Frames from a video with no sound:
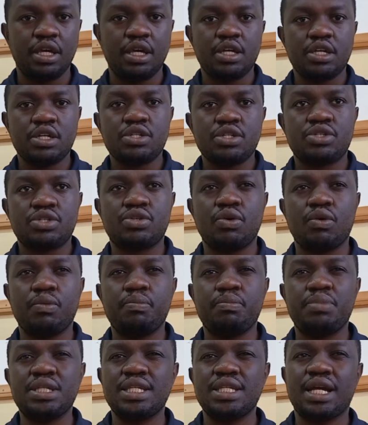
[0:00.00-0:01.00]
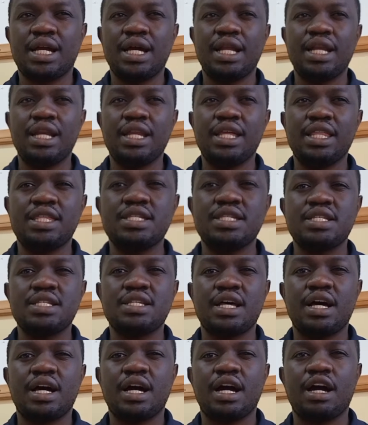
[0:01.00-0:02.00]
So, basically, this
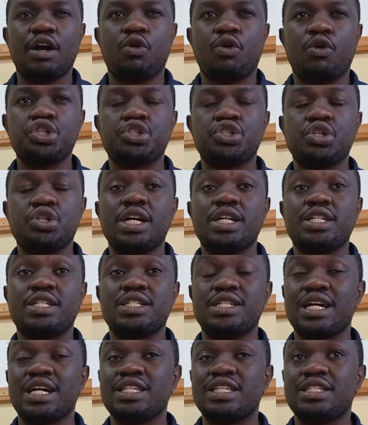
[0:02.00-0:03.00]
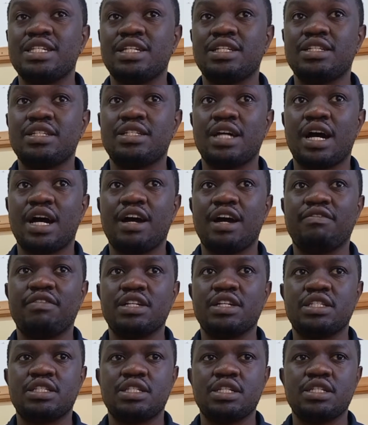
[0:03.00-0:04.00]
is a question that doesn't have
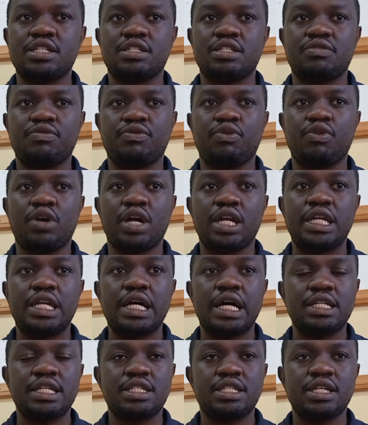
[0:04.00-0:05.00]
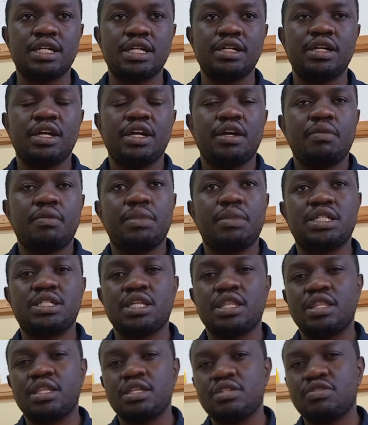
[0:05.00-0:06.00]
a straightforward answer, but
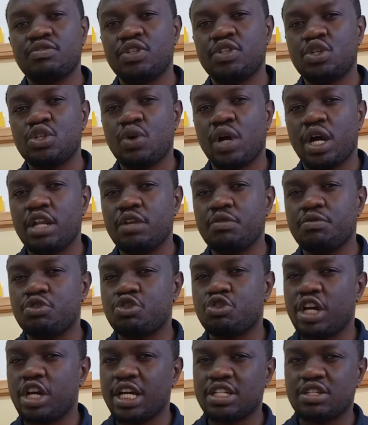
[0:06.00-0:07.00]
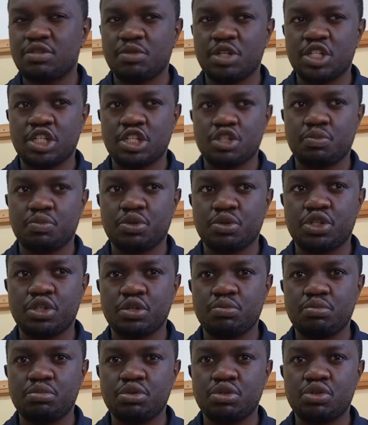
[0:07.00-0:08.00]
in this video, I'll try as much as
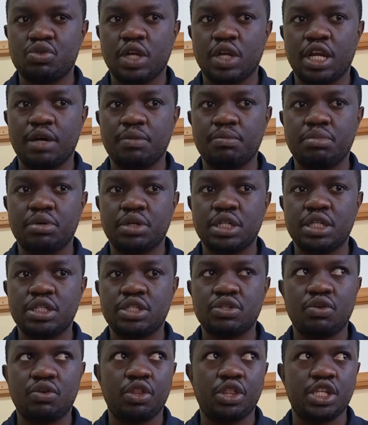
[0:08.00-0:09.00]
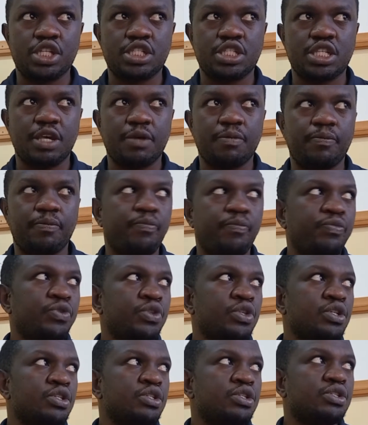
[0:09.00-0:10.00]
possible to elaborate on the same.
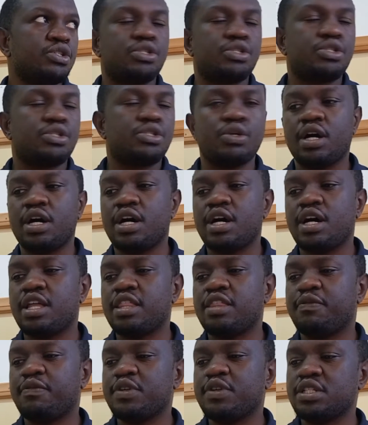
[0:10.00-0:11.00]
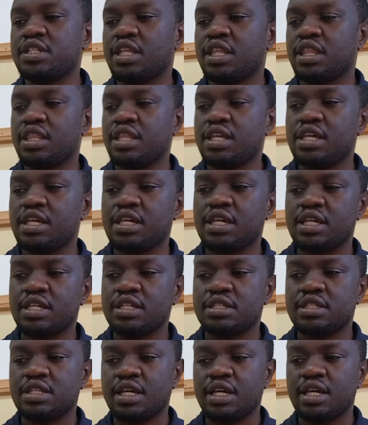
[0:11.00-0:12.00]
So, the first thing
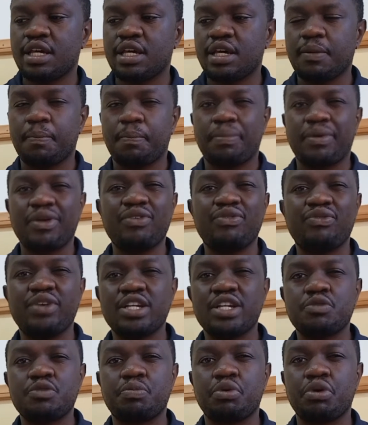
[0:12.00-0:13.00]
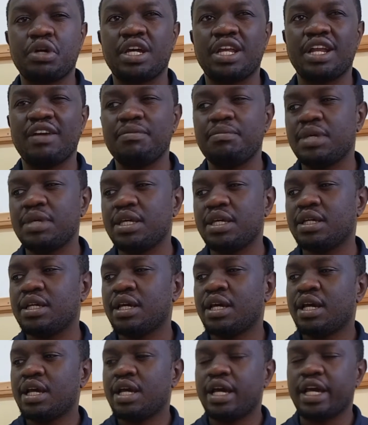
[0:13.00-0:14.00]
is the previous programming
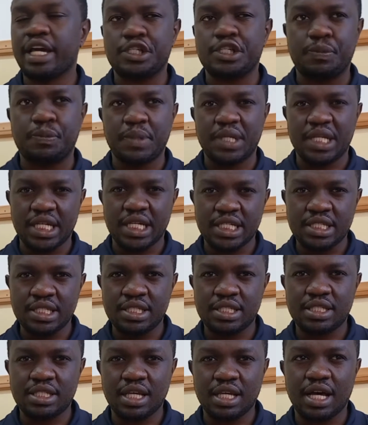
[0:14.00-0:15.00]
experience.